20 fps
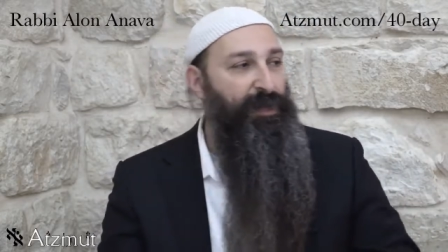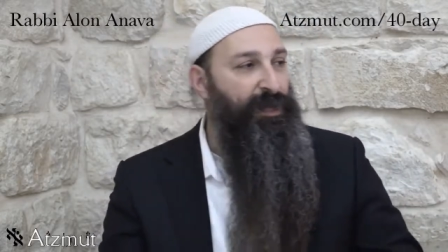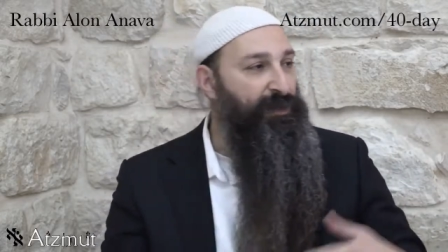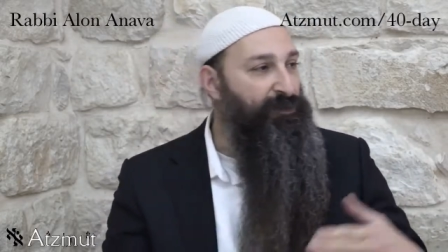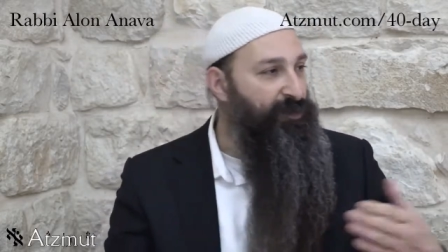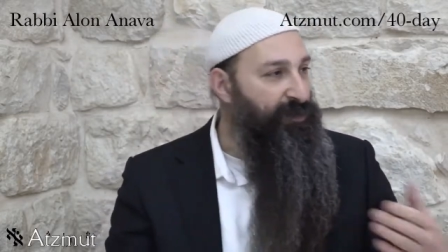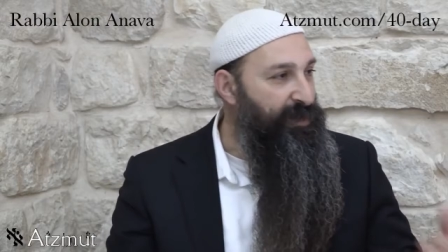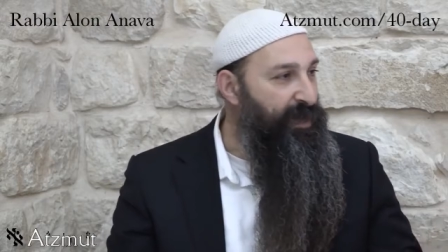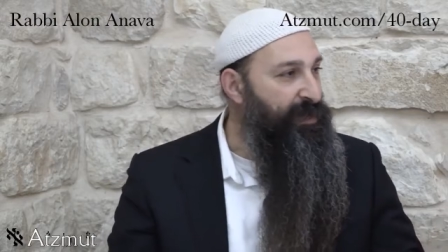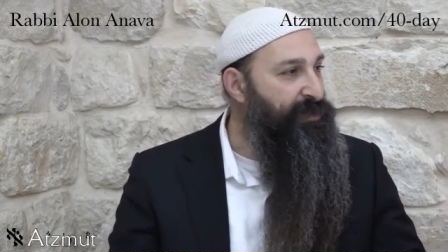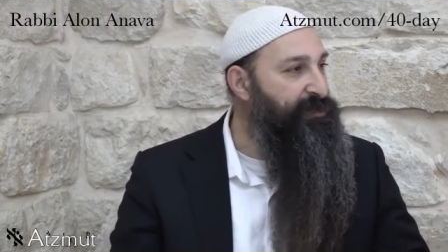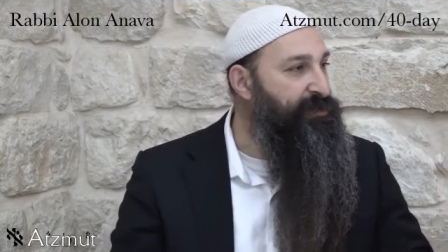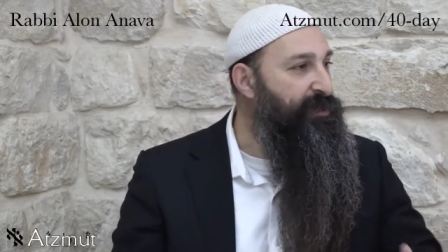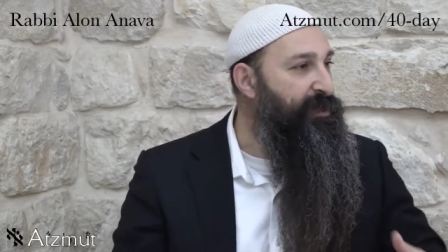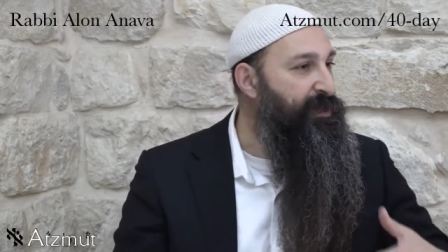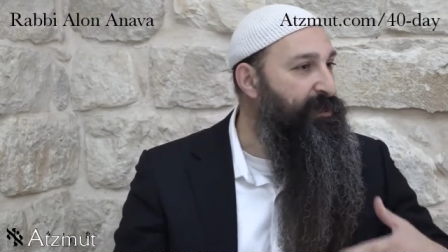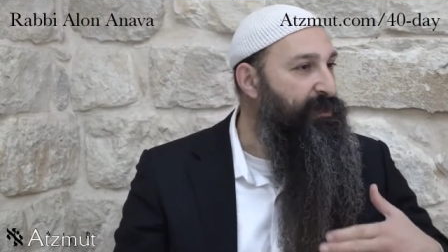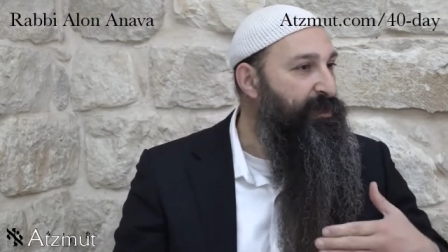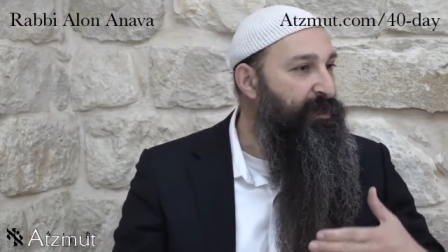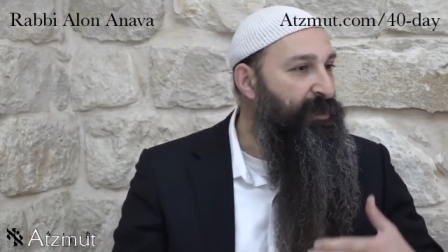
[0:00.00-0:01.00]
and the next
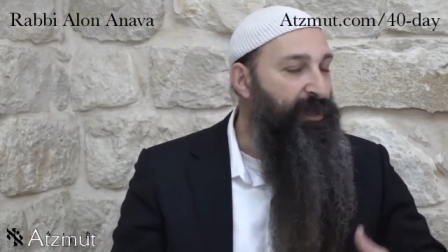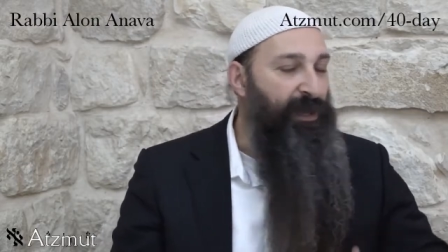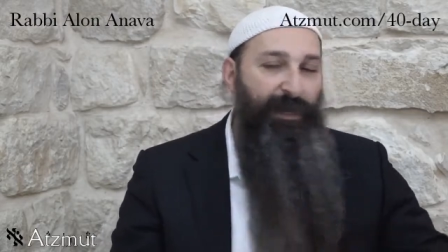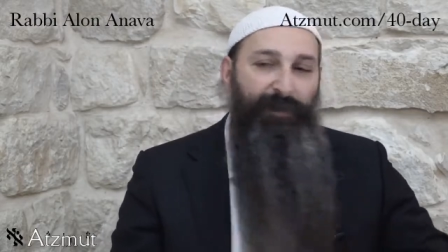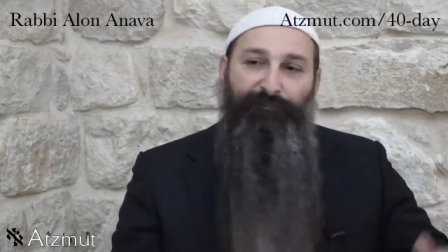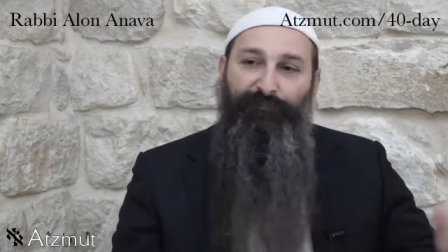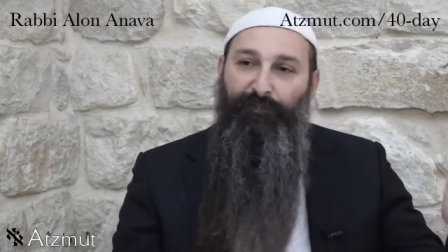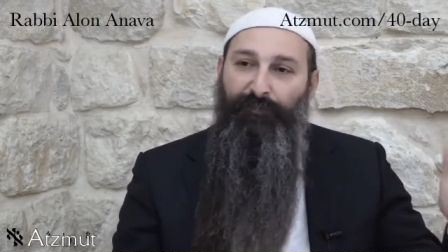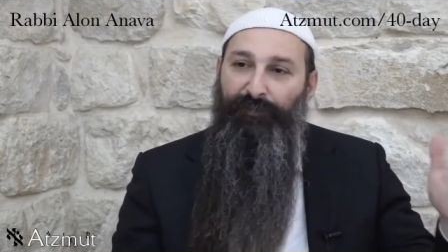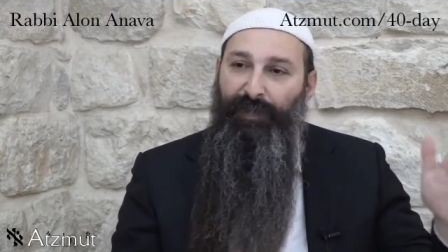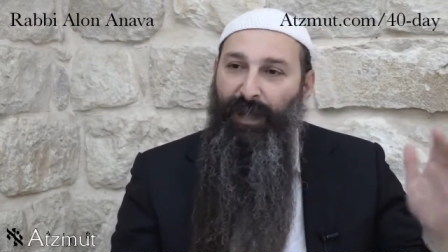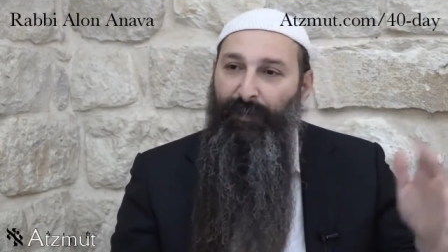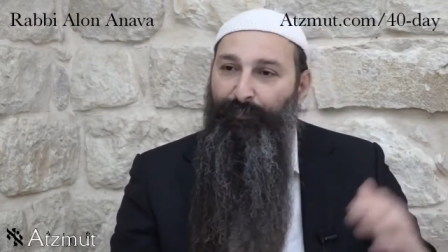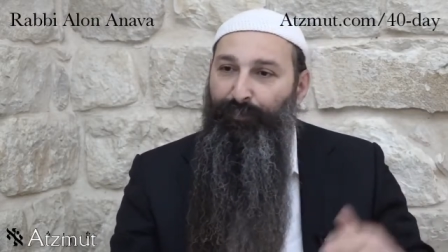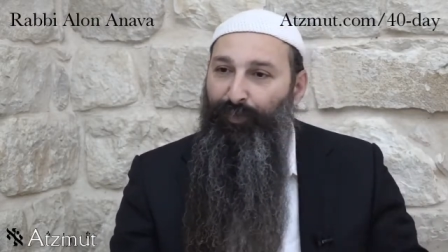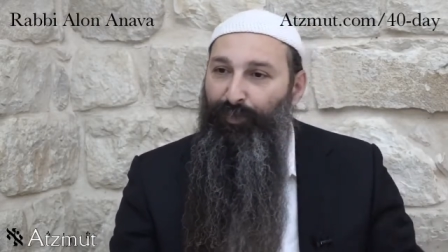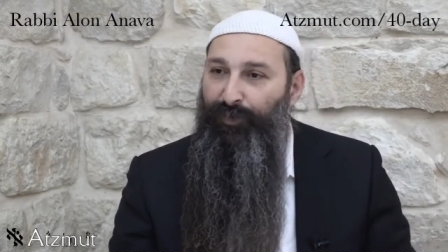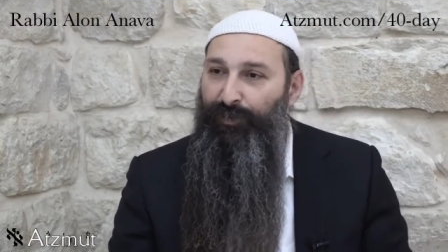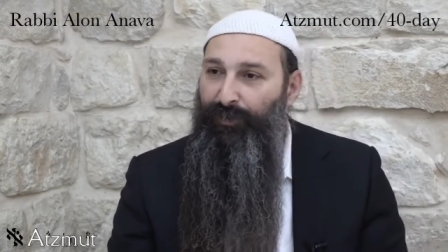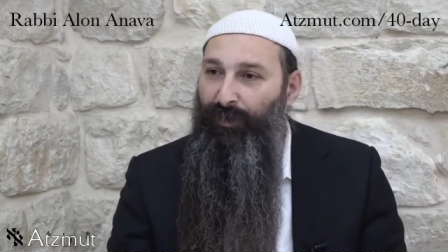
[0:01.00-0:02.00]
day, and from that
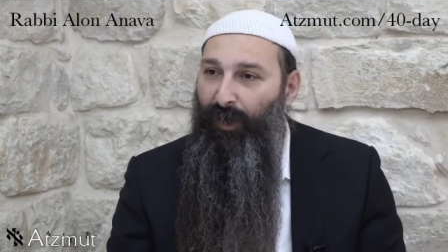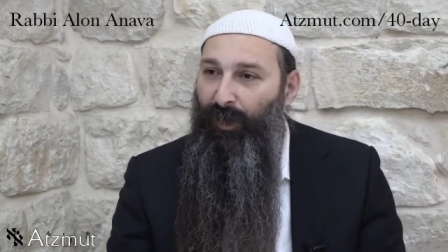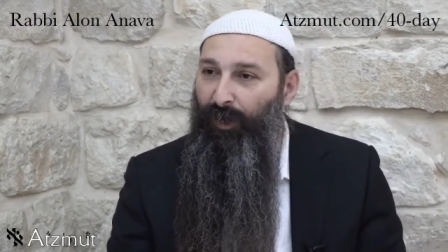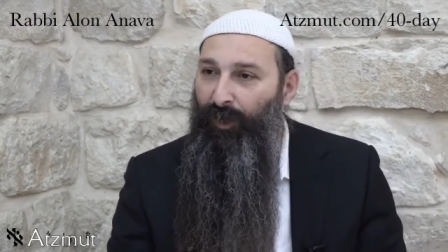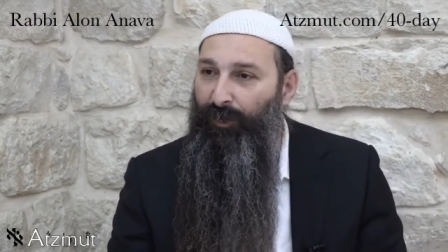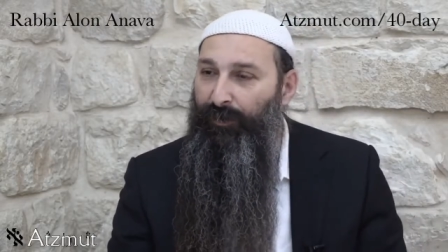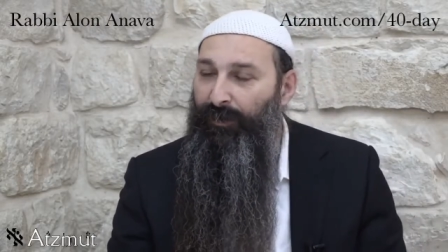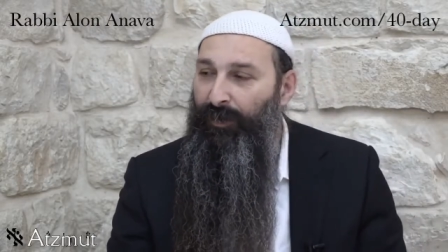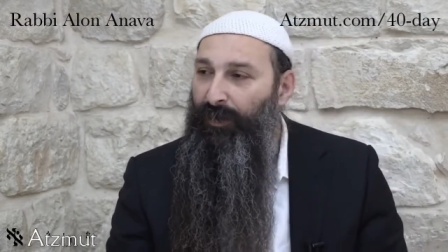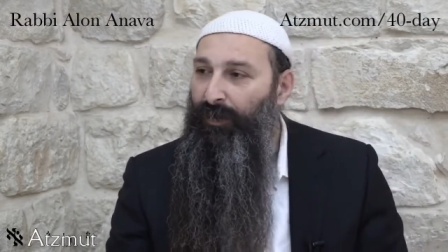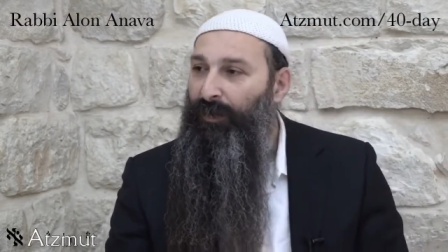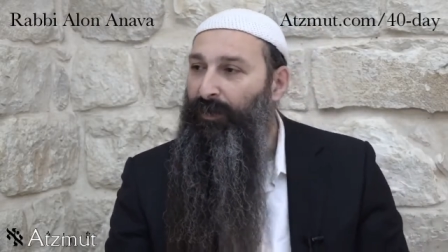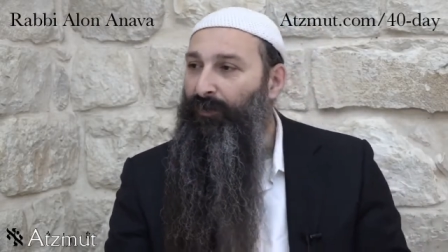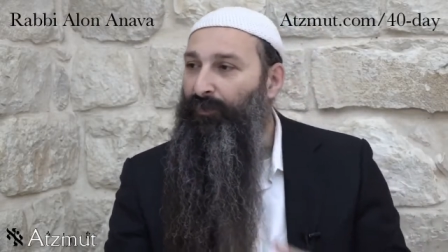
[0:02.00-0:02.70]
point on,